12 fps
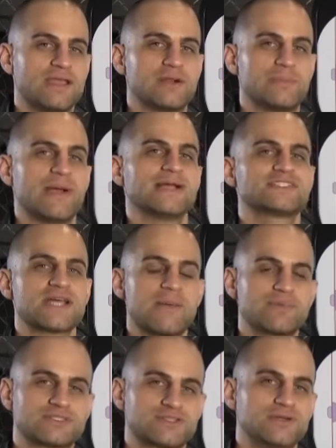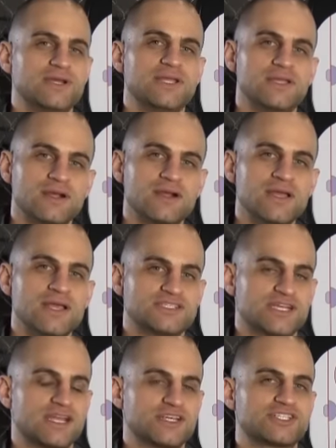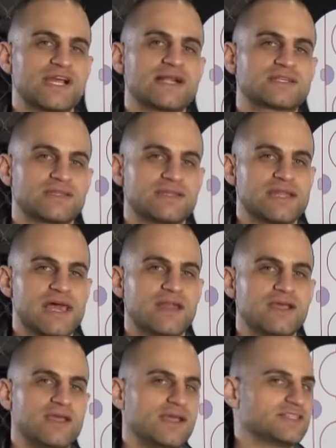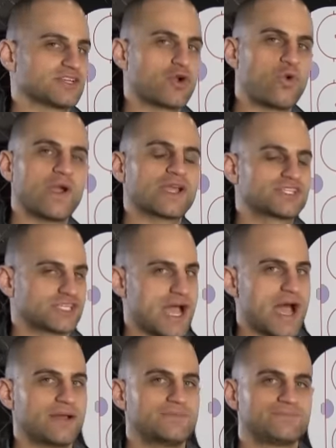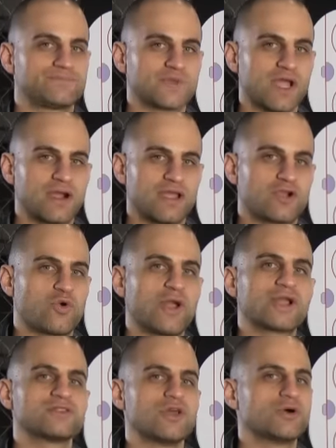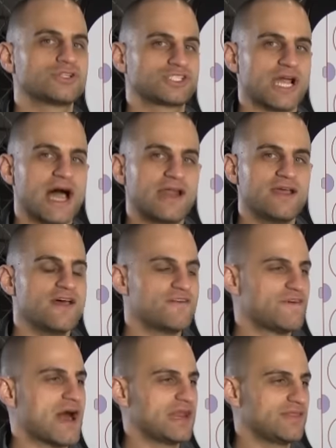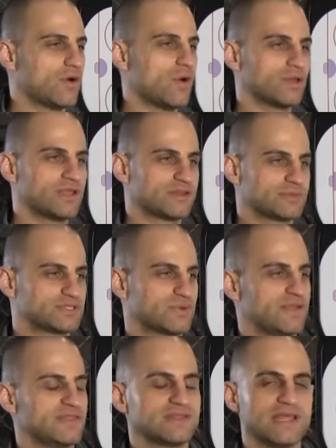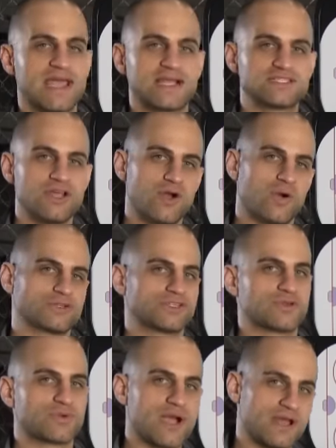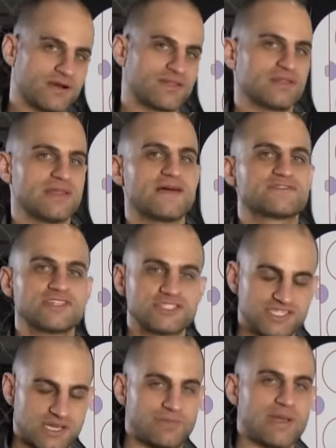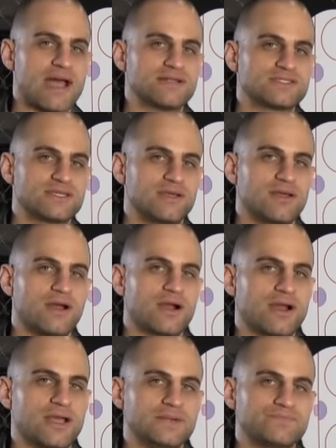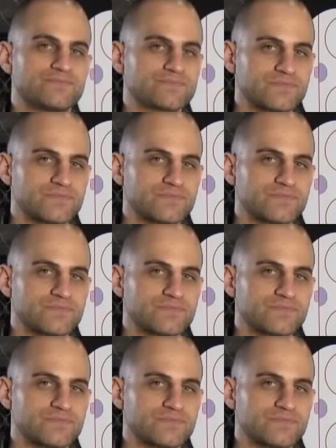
Your best opportunity here to get a shot to the net is a quick shot, all right? Quick, low shot, finding the hole either between the legs or to the right or to the left of the shin pads, all right?